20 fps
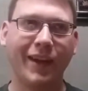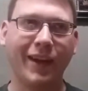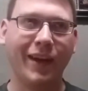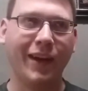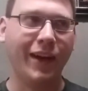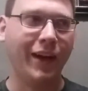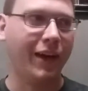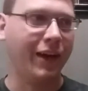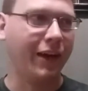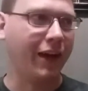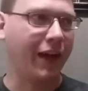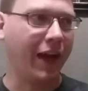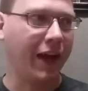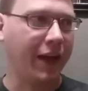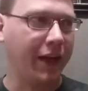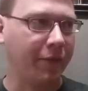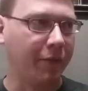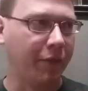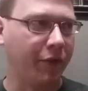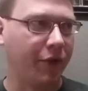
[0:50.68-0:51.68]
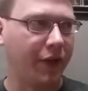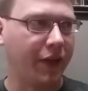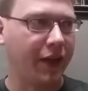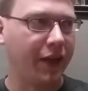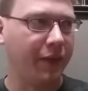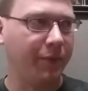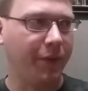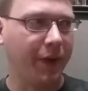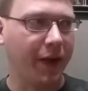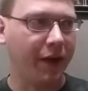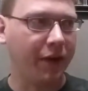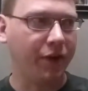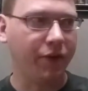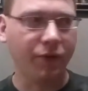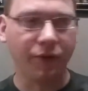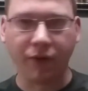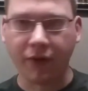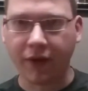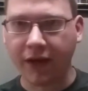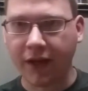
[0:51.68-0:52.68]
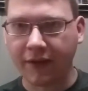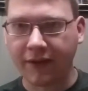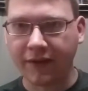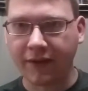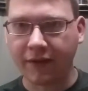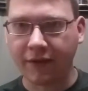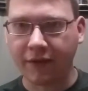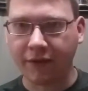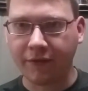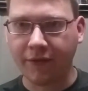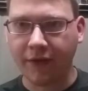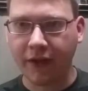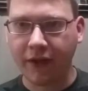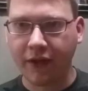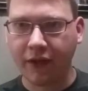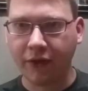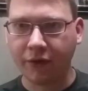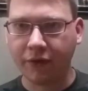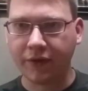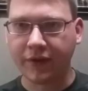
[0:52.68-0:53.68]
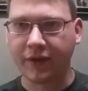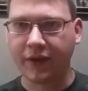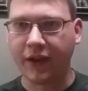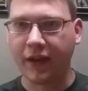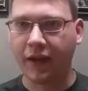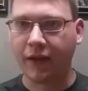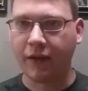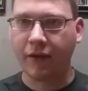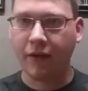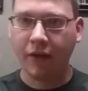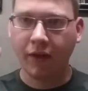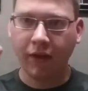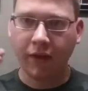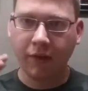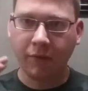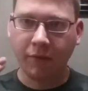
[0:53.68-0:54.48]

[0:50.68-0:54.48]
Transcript: I am going to keep on doing Godzilla videos and that,